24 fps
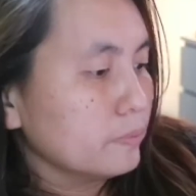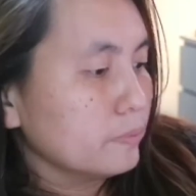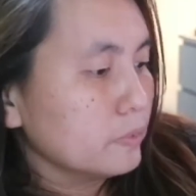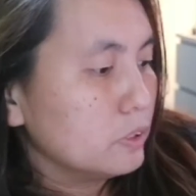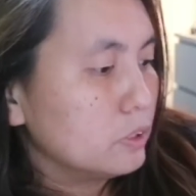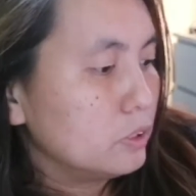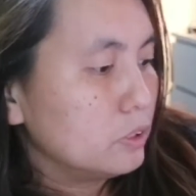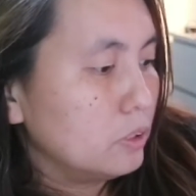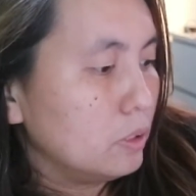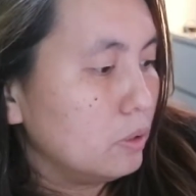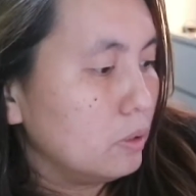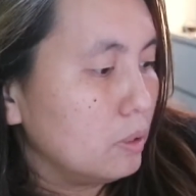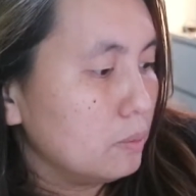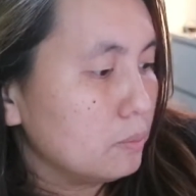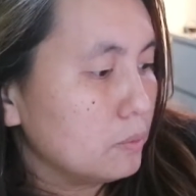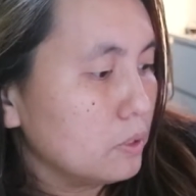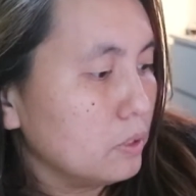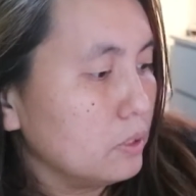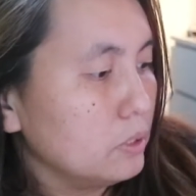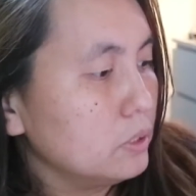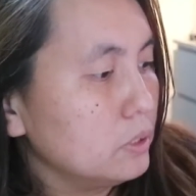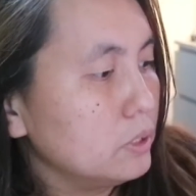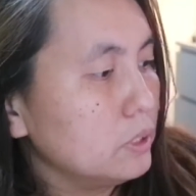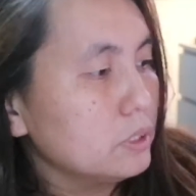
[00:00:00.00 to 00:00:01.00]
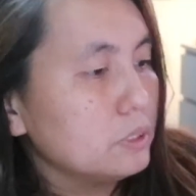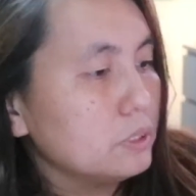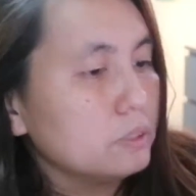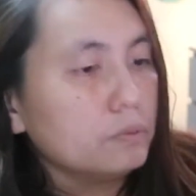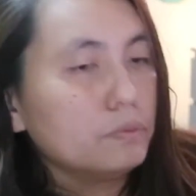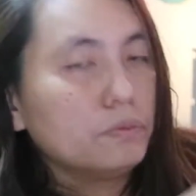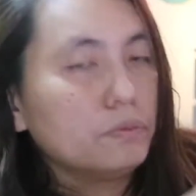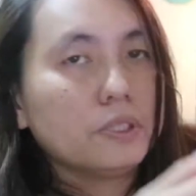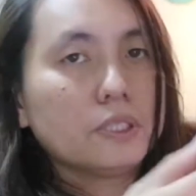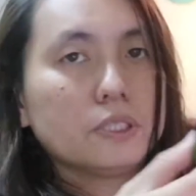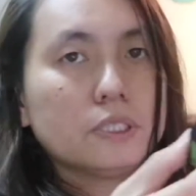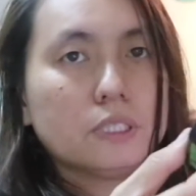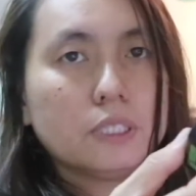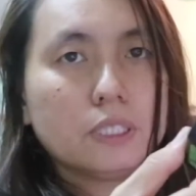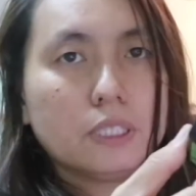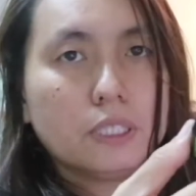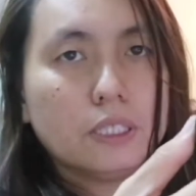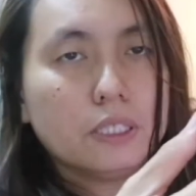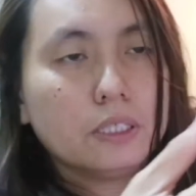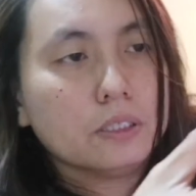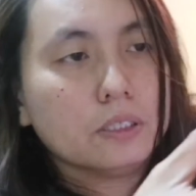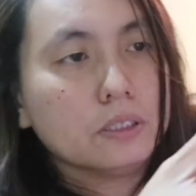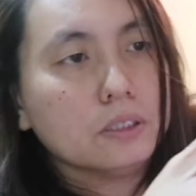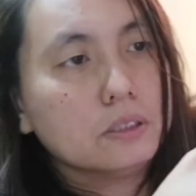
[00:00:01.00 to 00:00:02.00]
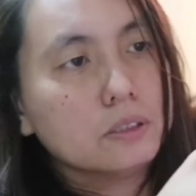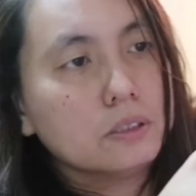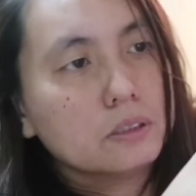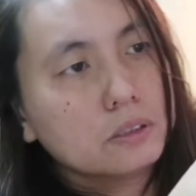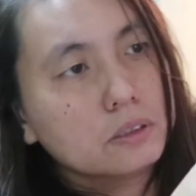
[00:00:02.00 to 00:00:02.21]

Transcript: so I'm gonna just fix it here